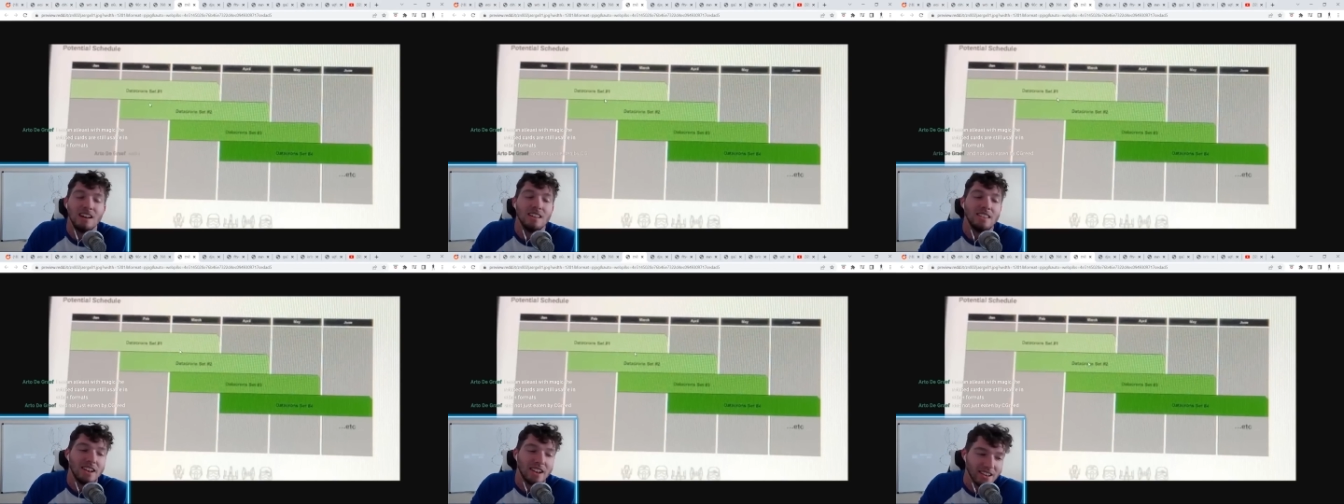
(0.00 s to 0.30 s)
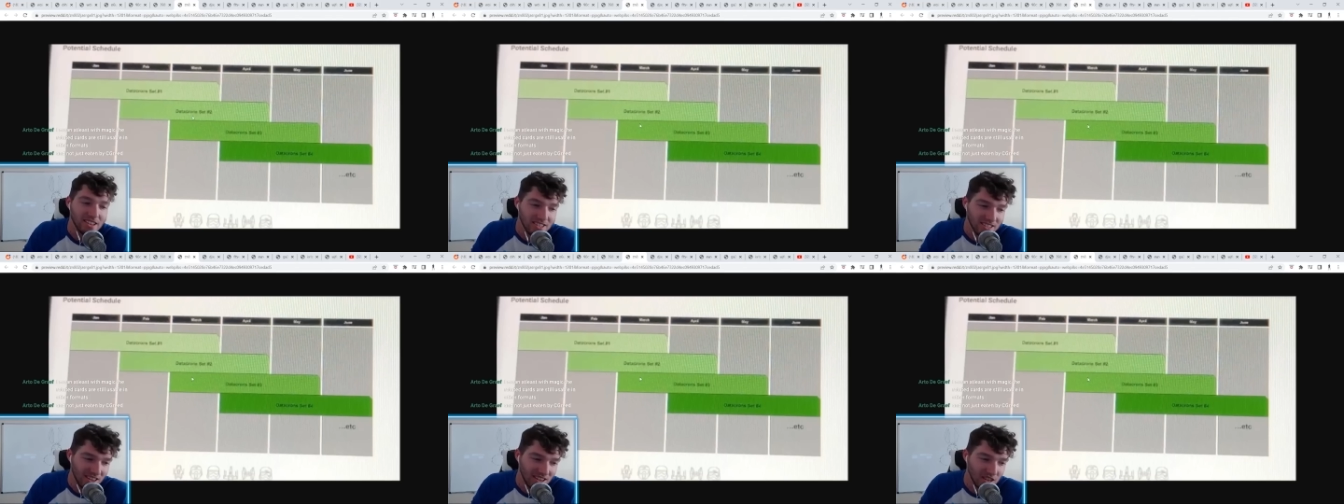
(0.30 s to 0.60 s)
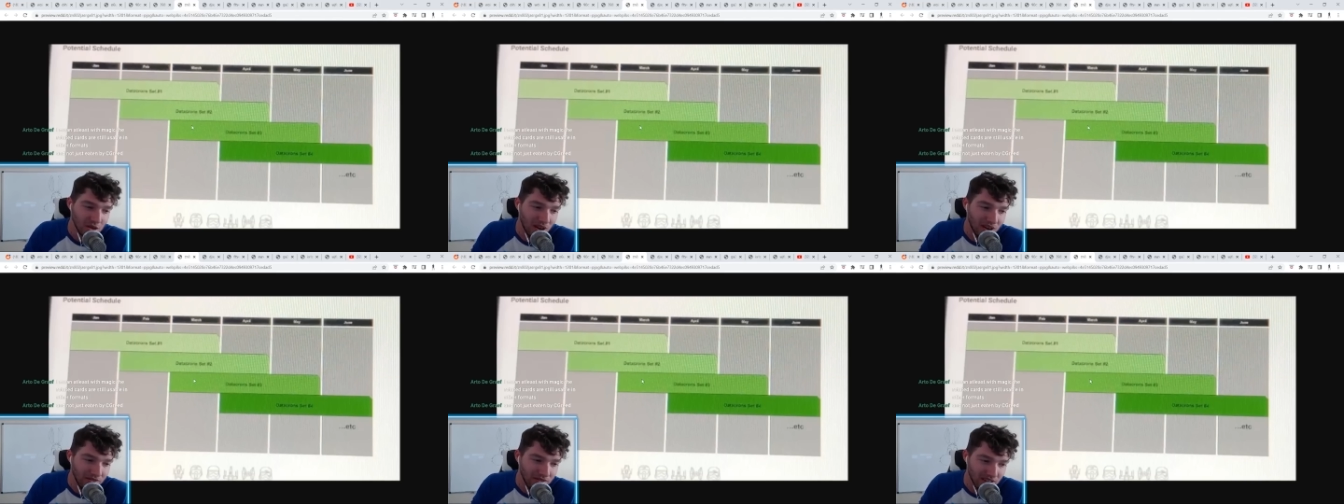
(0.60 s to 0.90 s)
The next set
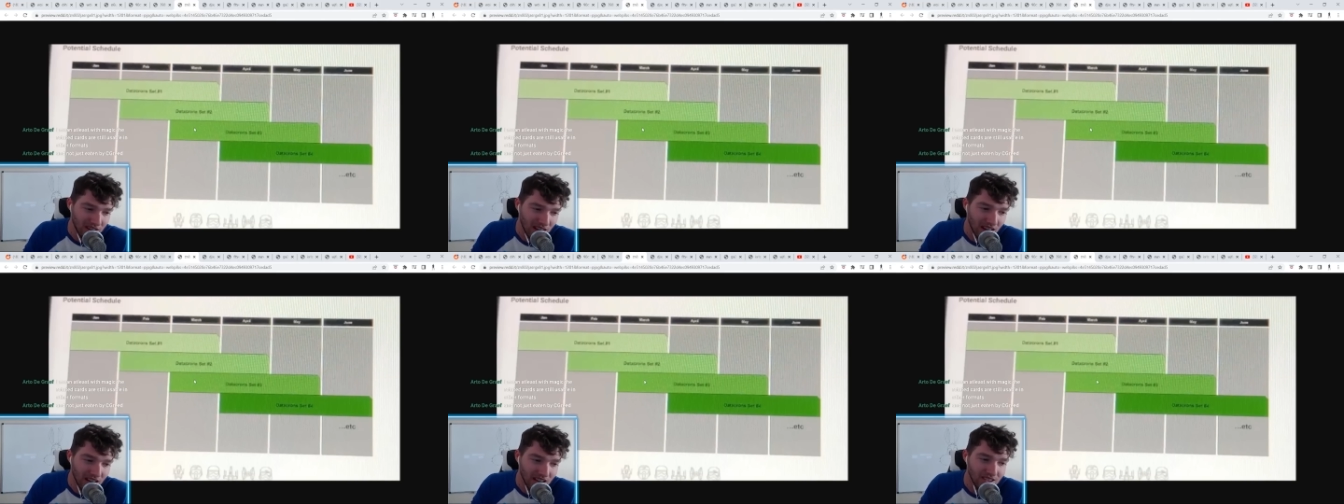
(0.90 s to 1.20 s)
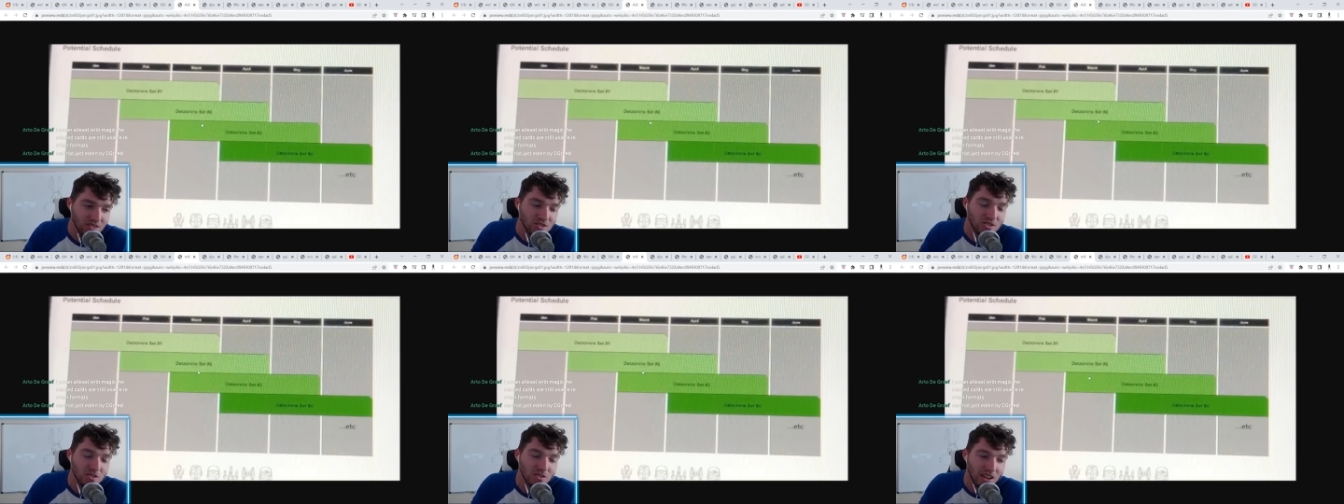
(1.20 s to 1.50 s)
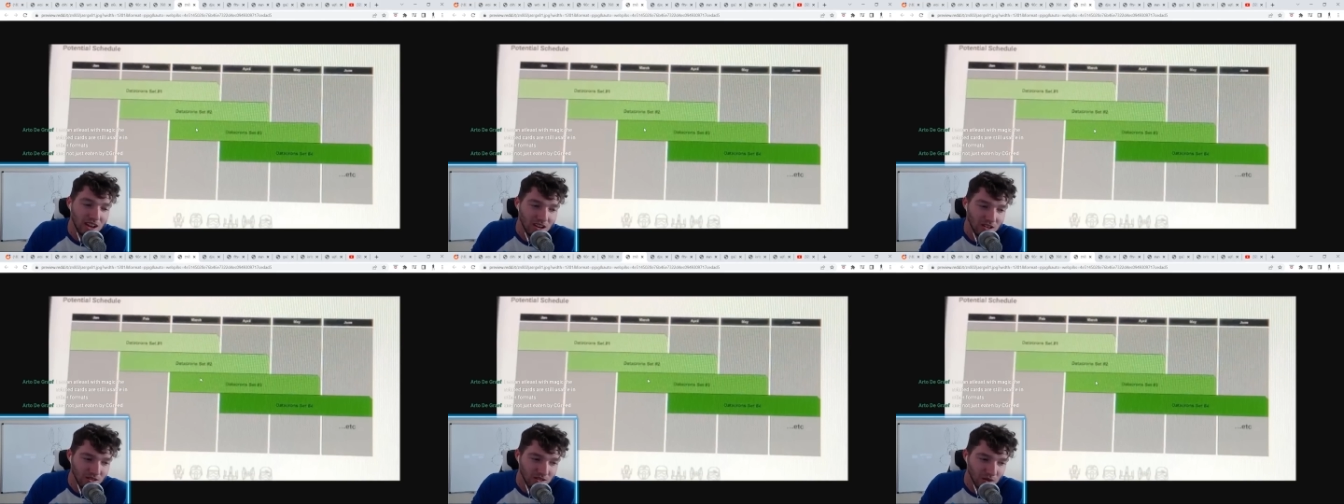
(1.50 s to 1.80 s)
you uh-huh. have mm-hmm. nine, so
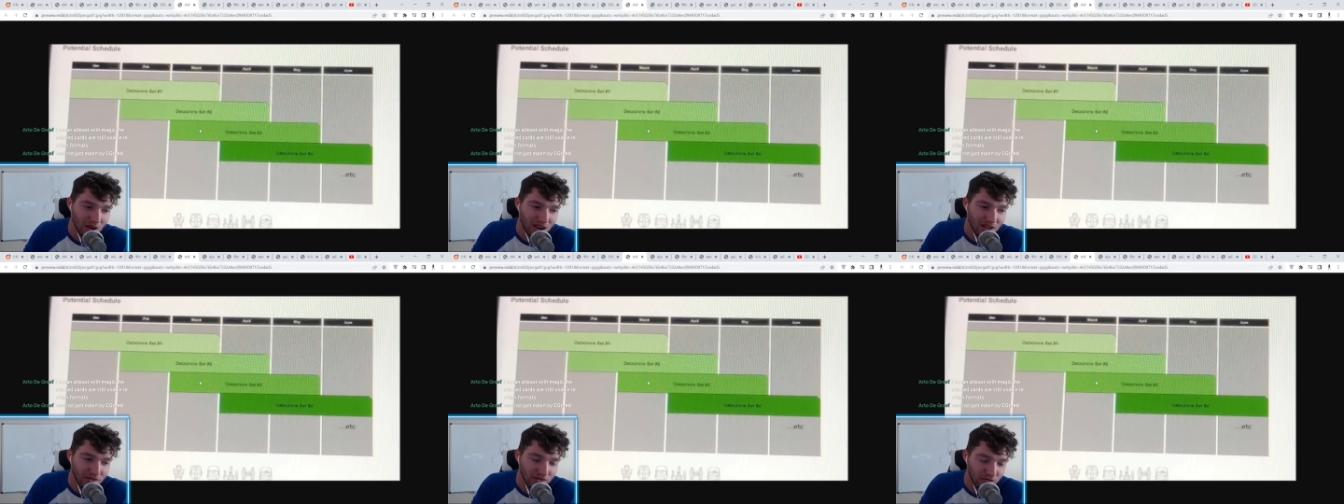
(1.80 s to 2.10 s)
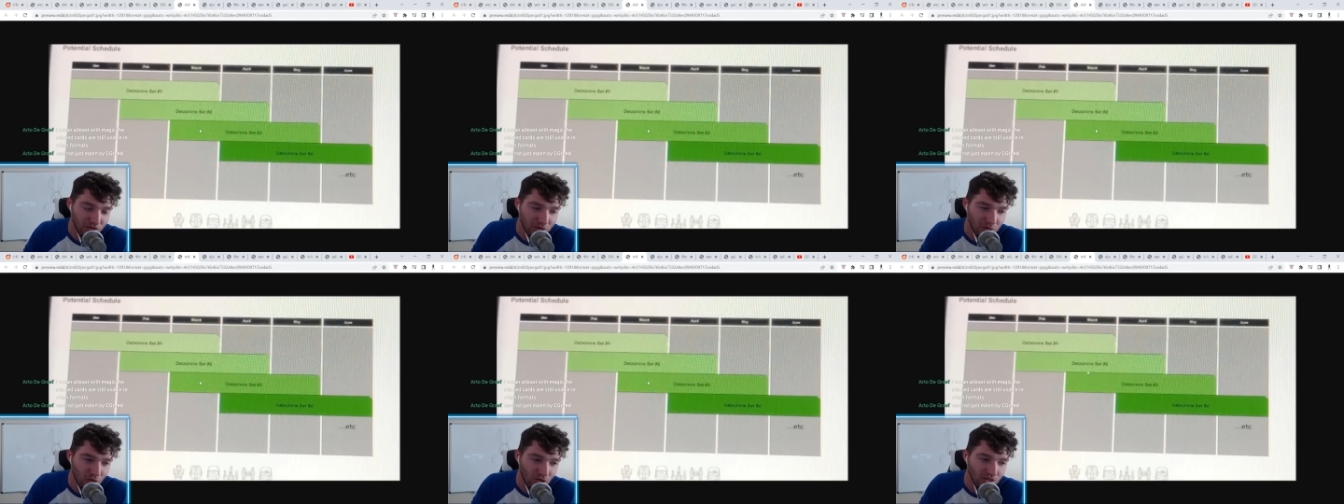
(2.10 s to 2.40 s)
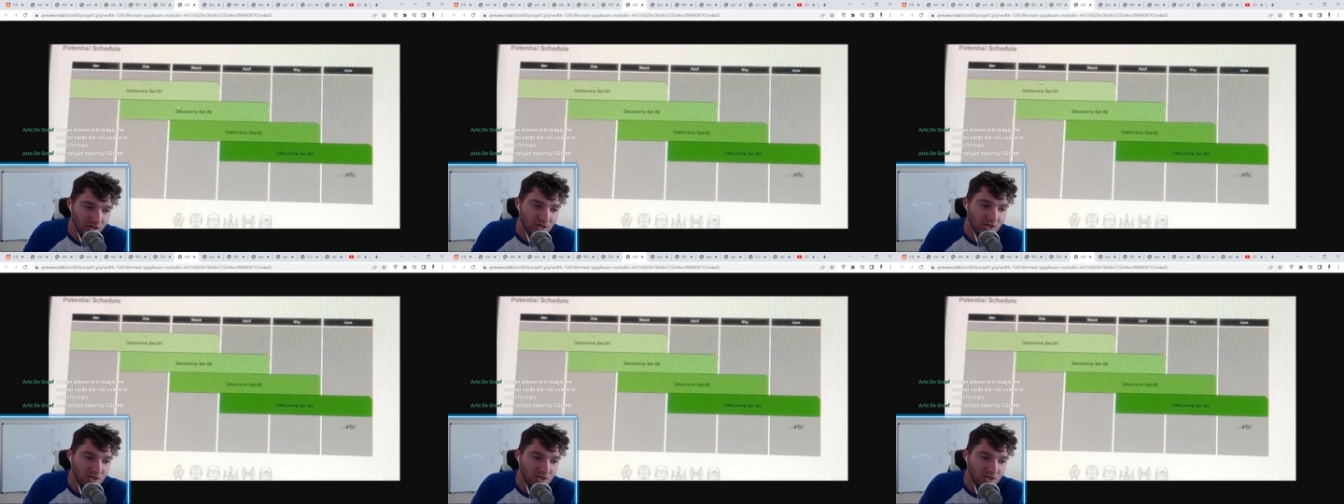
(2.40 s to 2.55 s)
now you have three more.